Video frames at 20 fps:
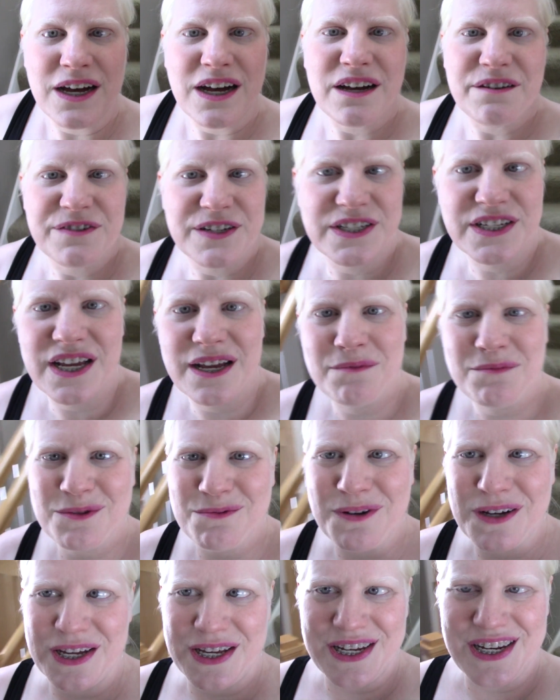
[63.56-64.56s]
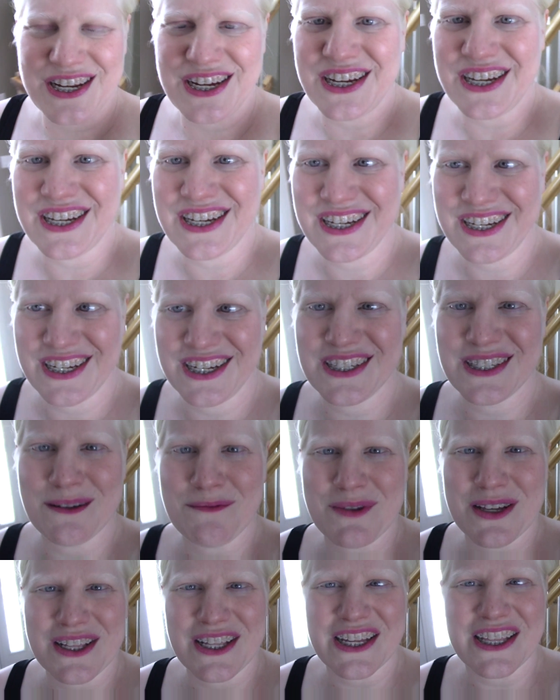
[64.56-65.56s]
oftentimes when
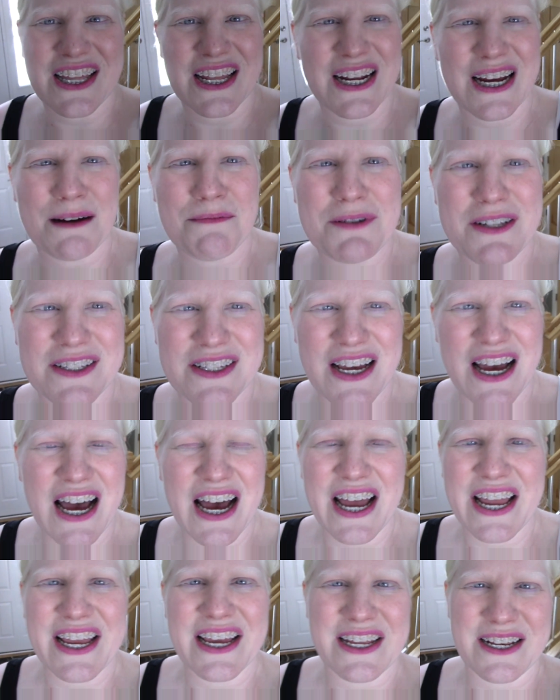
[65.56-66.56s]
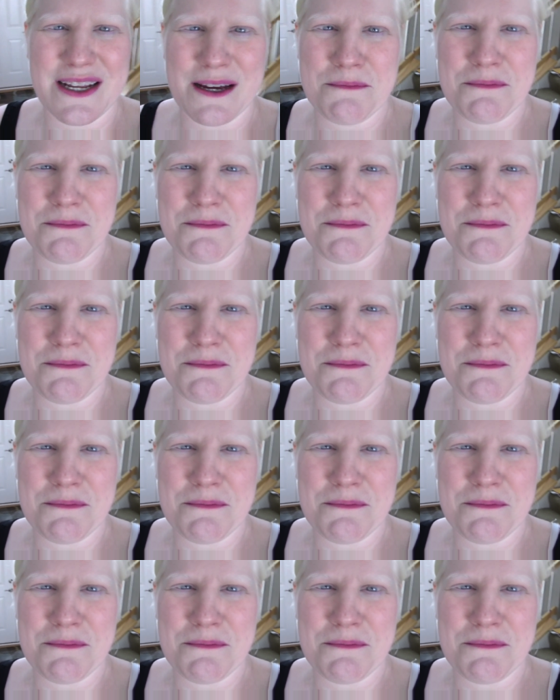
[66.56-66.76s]
something like that happens, I end